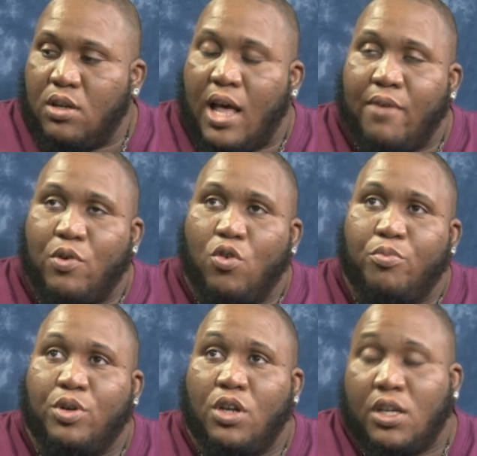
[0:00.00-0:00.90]
I have a whole
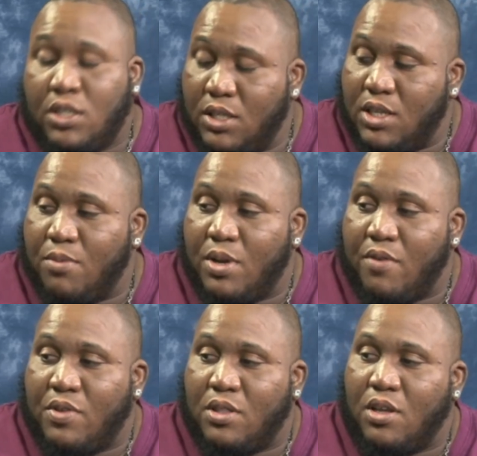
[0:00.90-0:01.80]
production team and
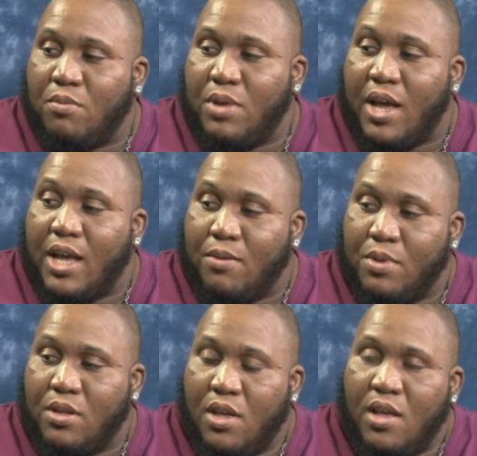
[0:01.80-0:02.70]
everything behind me.